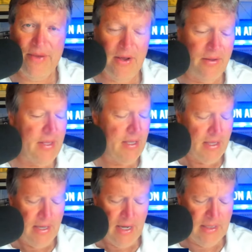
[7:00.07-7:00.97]
field
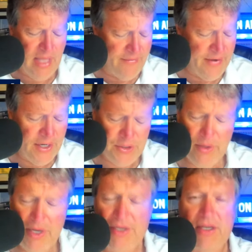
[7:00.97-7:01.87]
11
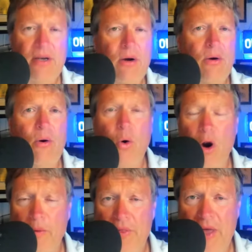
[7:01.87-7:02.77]
injuries
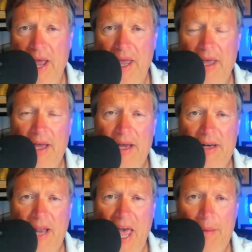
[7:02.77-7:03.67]
horrible thing
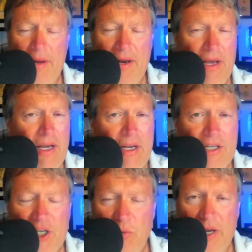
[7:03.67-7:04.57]
to happen
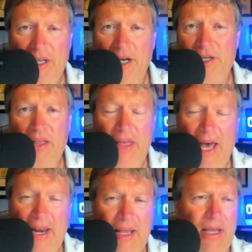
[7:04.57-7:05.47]
just want to touch on
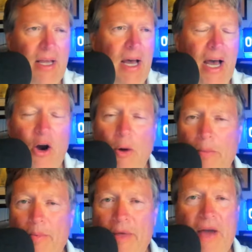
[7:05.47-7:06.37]
that I
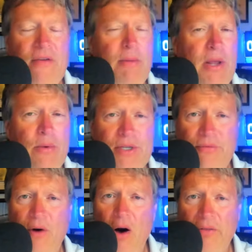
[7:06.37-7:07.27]
hope everybody was
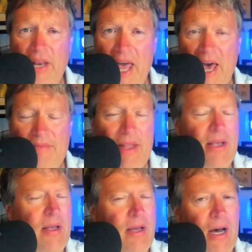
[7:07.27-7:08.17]
involved in that.
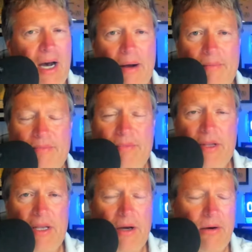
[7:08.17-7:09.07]
Um,
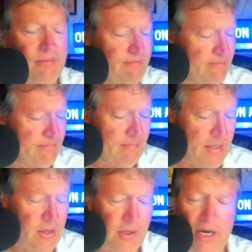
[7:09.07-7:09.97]
you know,
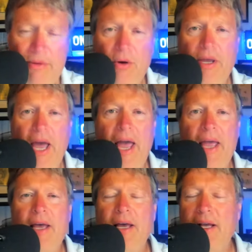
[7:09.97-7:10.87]
you're going to be
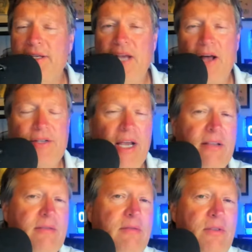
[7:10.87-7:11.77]
okay. It sounds
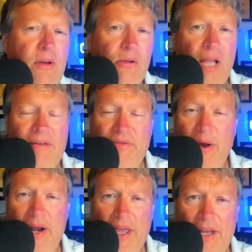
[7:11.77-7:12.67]
like no
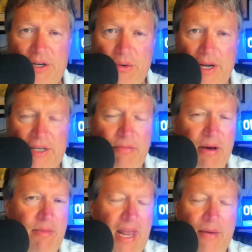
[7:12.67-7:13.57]
life-threatening injuries,
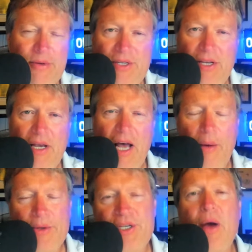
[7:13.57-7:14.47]
but man, I was
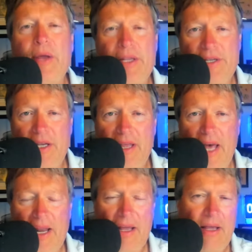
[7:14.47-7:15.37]
I was sorry to see
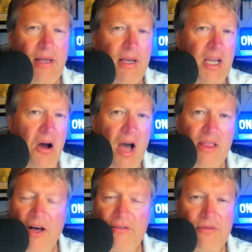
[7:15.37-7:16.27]
that. You know, I
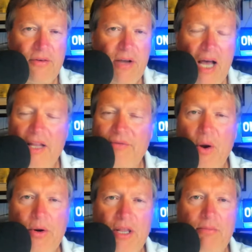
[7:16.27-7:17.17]
love I love
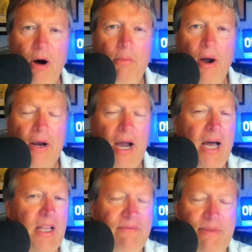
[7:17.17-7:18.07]
going to the ballpark.
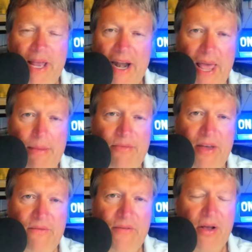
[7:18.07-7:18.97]
I love being at
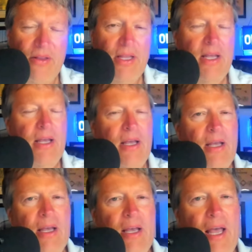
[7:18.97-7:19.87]
AmFam Field,
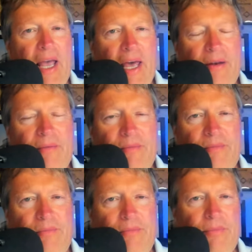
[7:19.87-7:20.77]
and
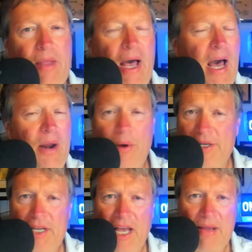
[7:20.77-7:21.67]
I don't
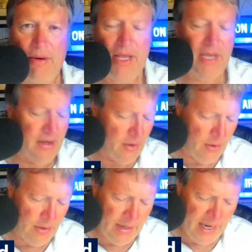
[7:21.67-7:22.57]
want to see anybody getting
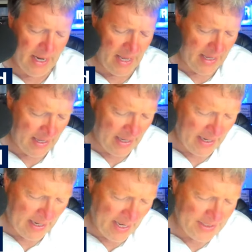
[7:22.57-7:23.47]
hurt and uh,
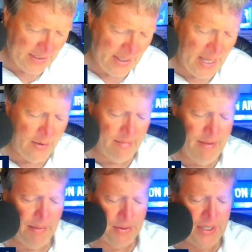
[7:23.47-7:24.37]
on an escalator and
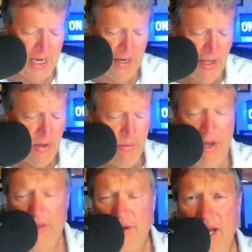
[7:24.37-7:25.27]
people saying,
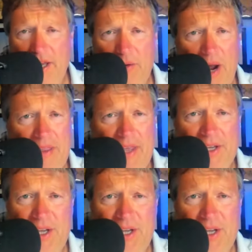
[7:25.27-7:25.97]
"Well, they're not going to ride the